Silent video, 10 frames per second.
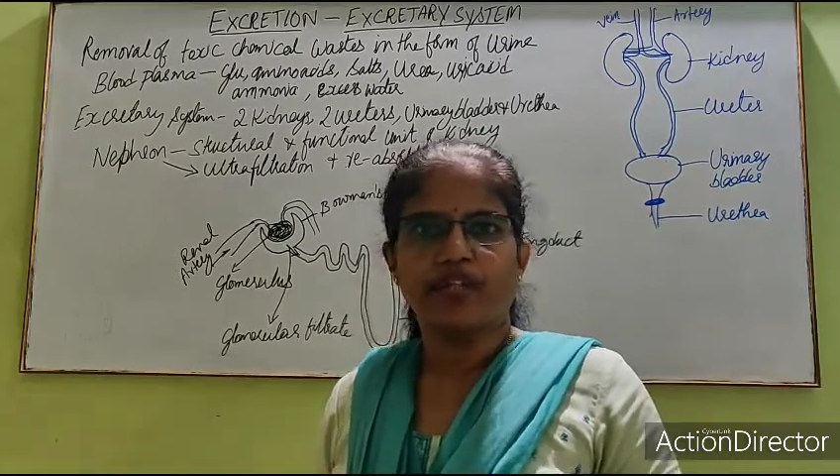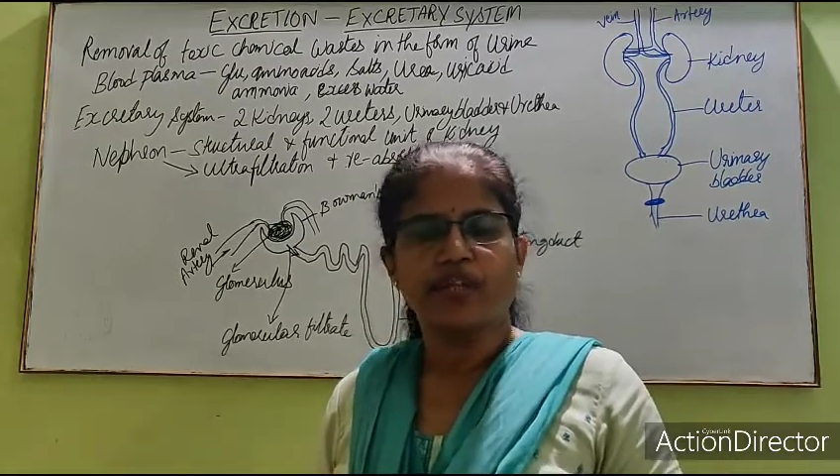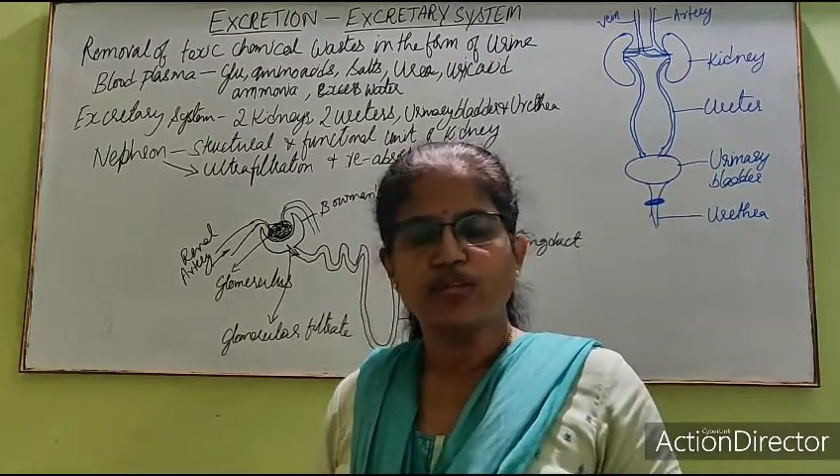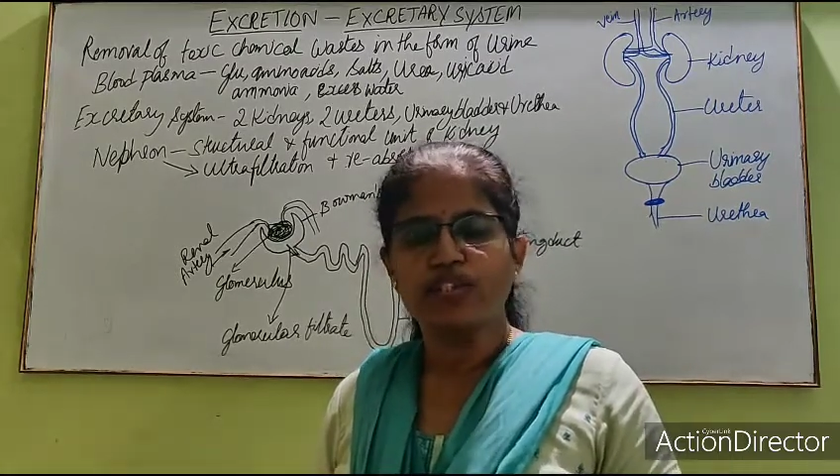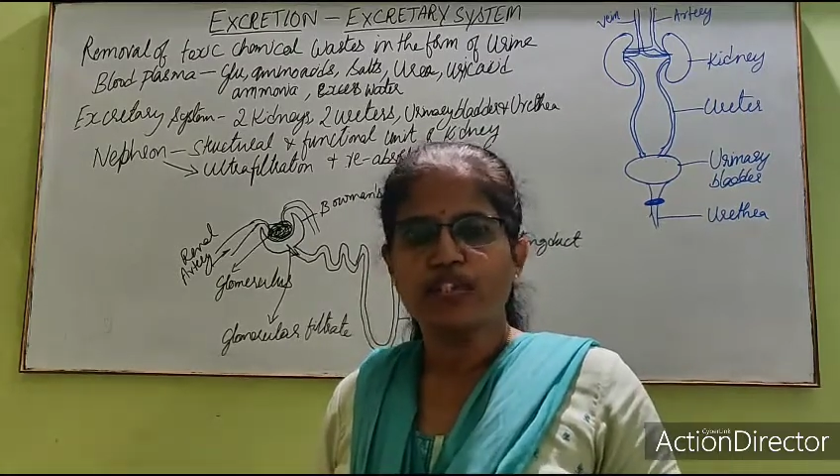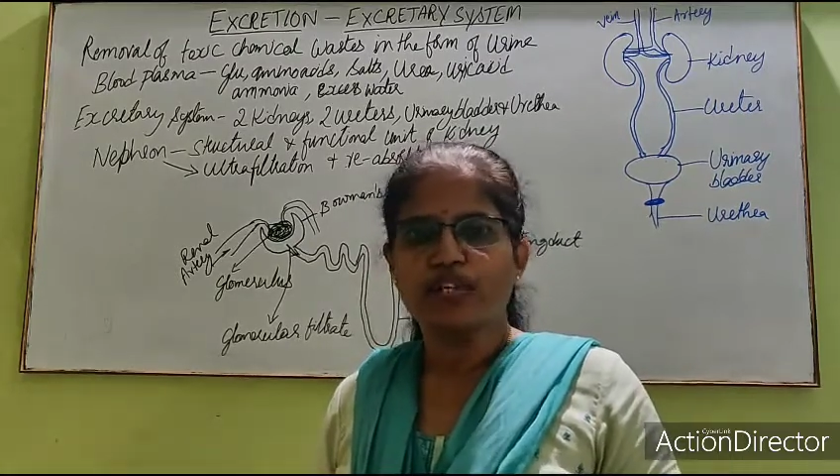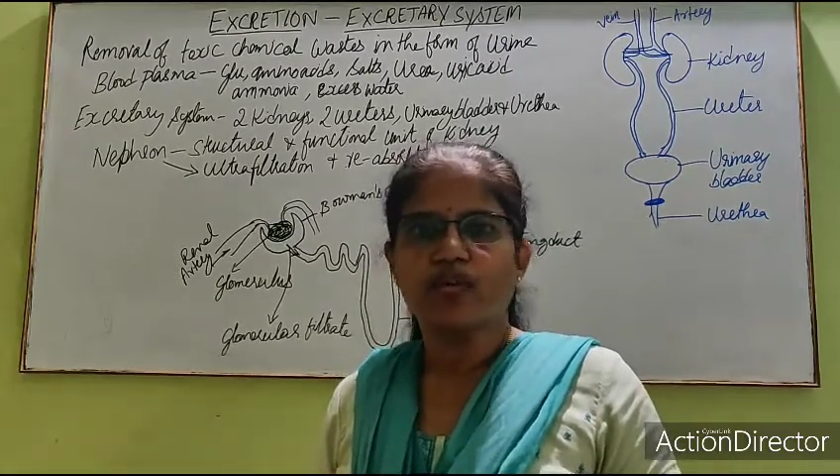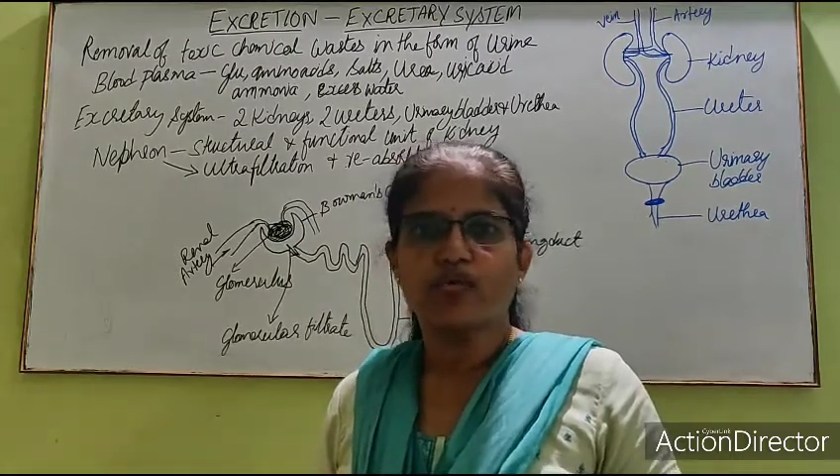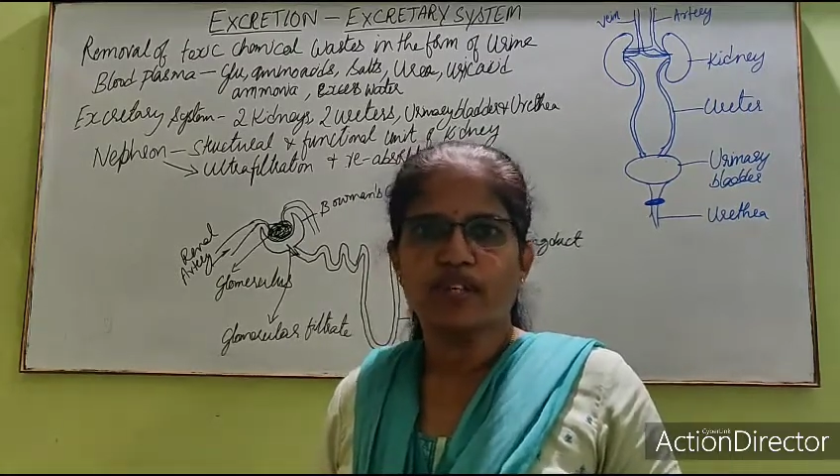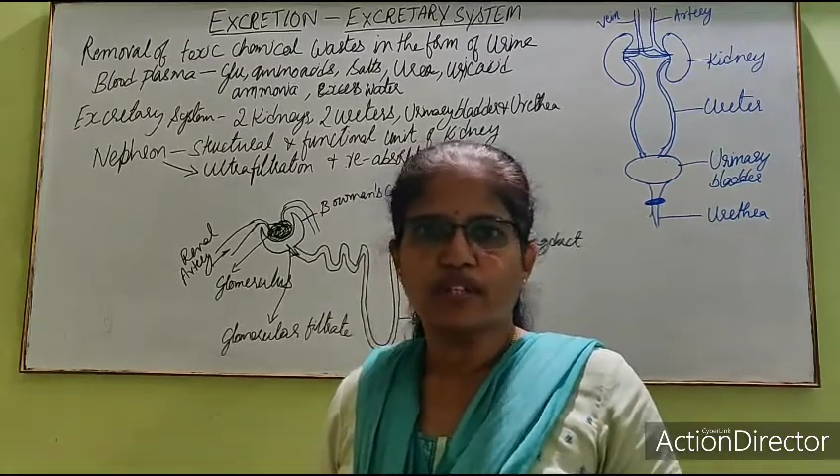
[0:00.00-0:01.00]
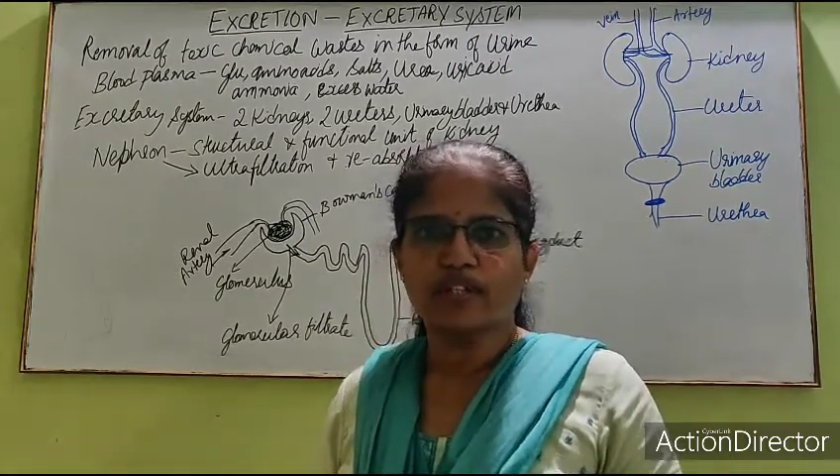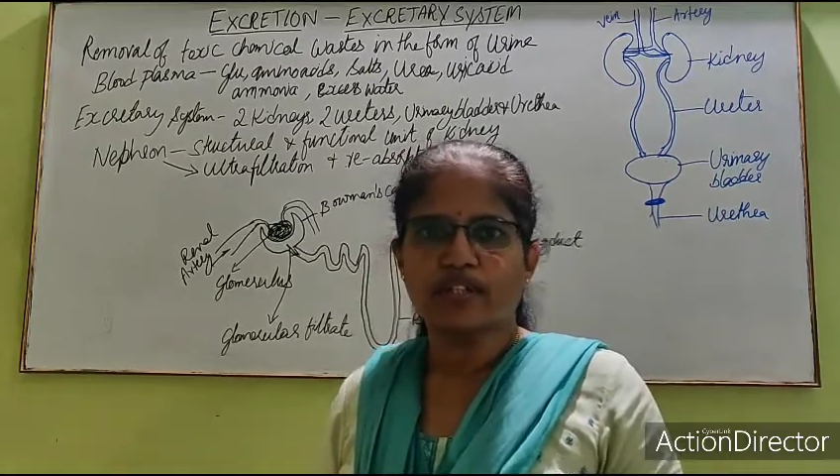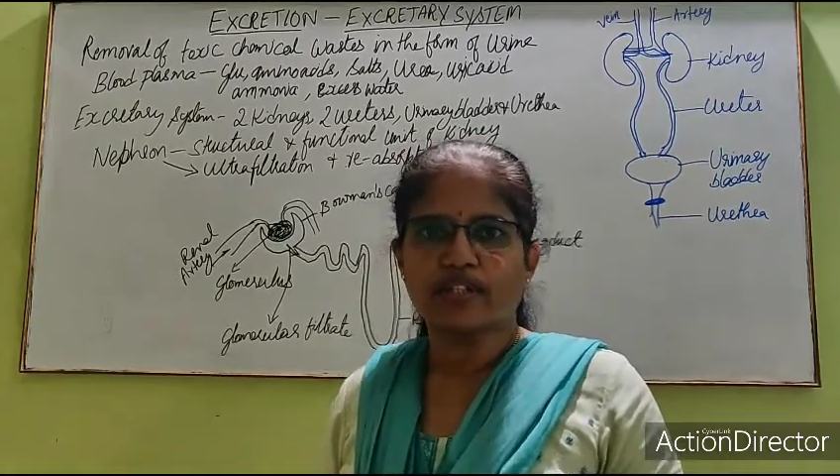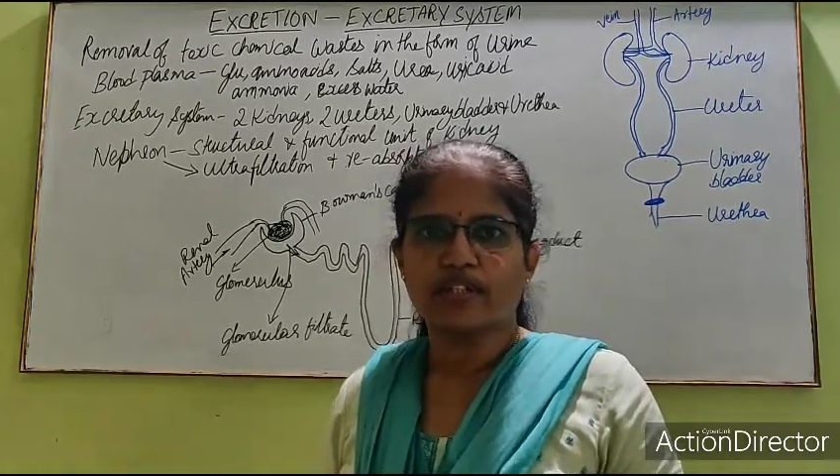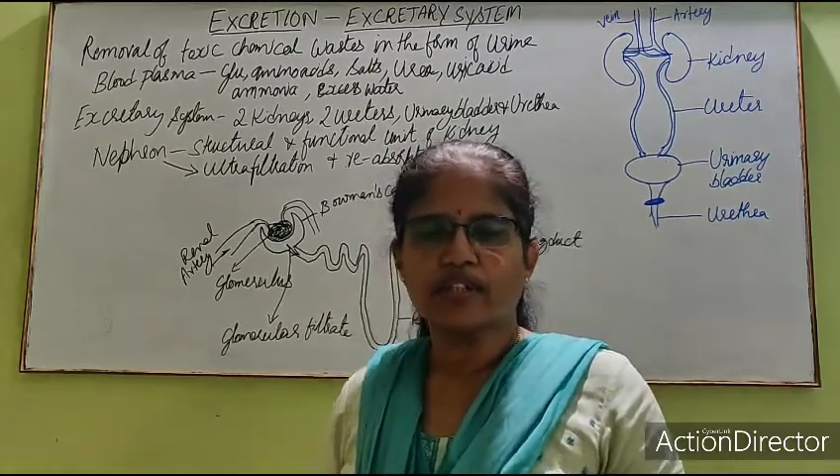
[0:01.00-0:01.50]
to the surroundings.
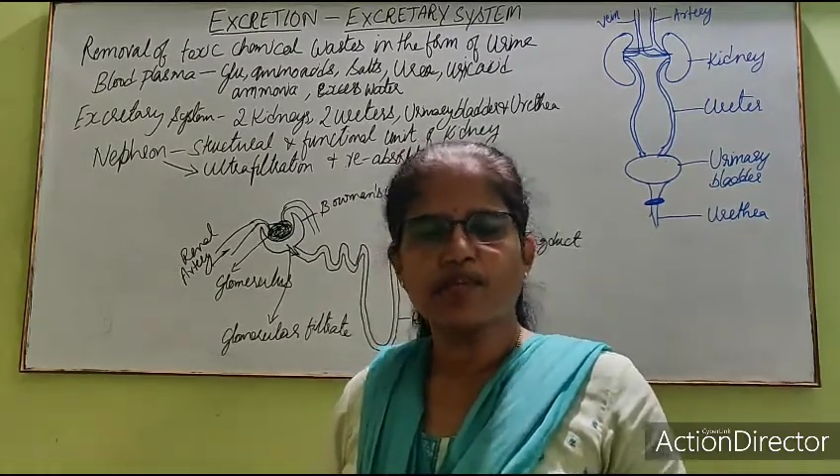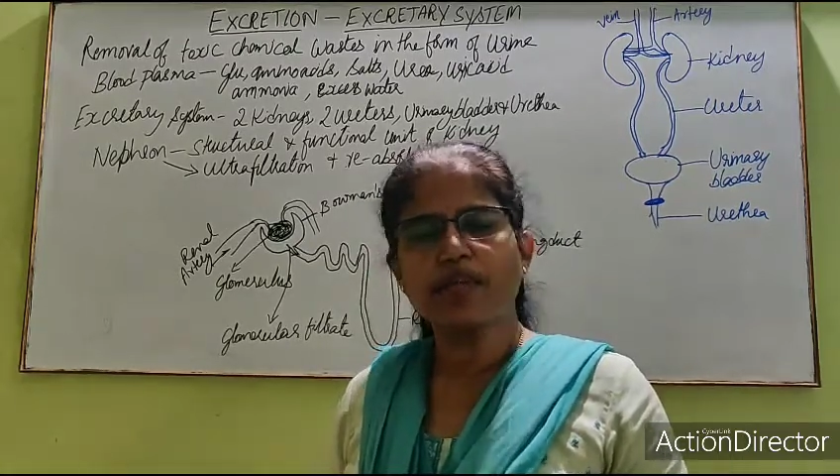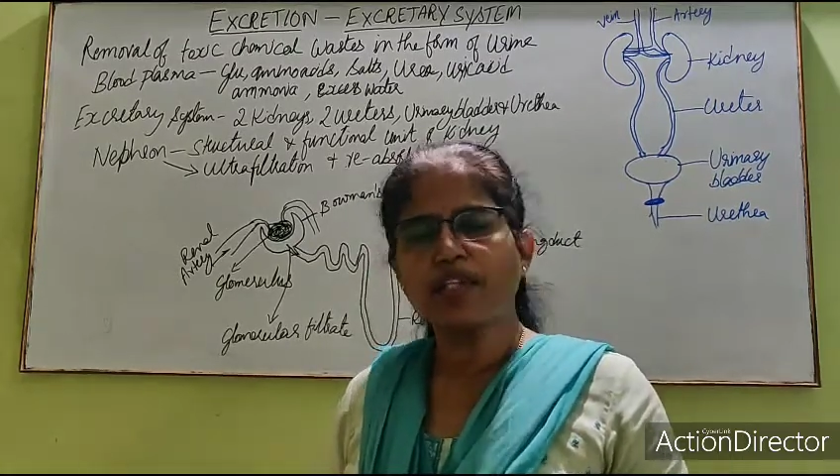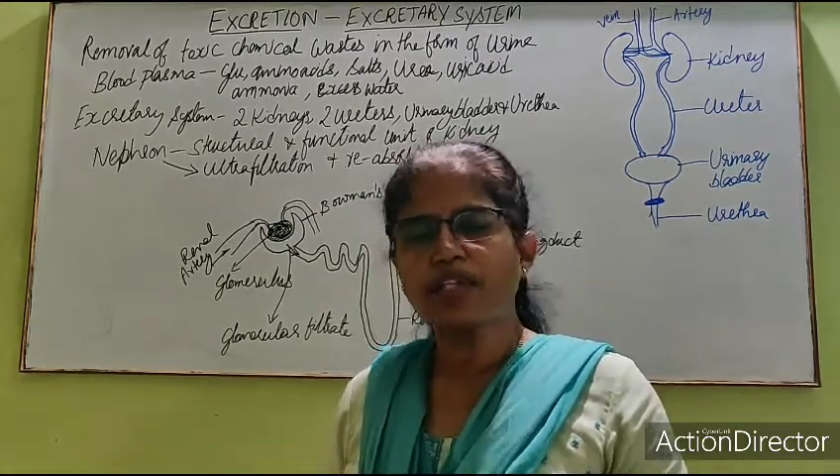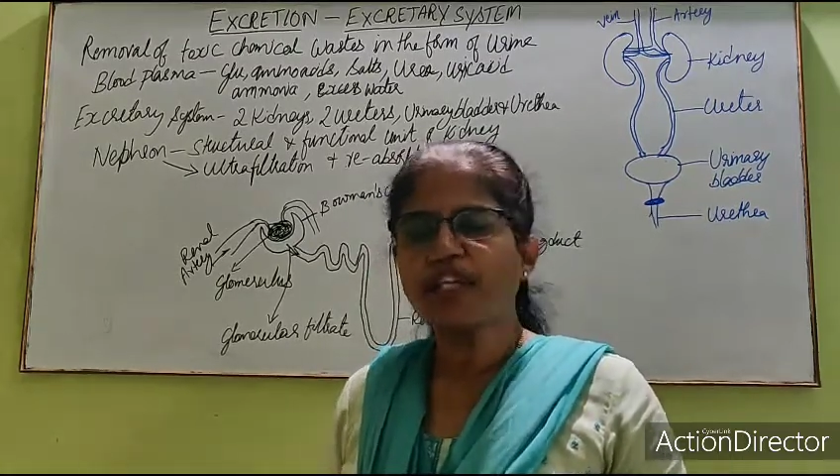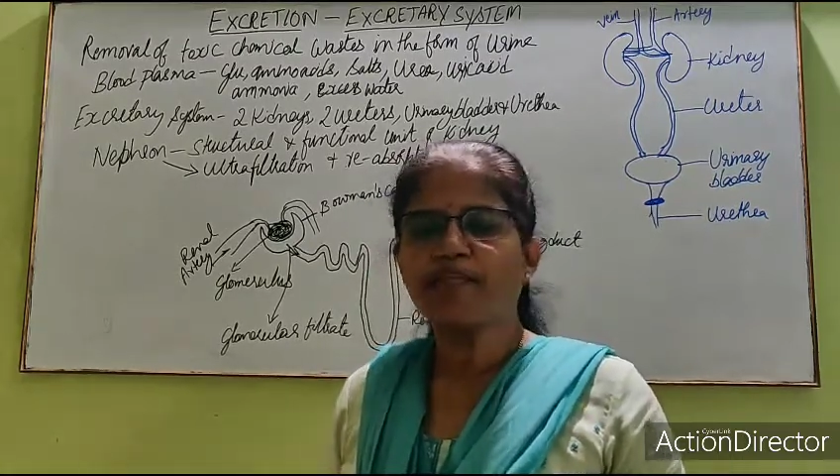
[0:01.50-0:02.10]
Similarly,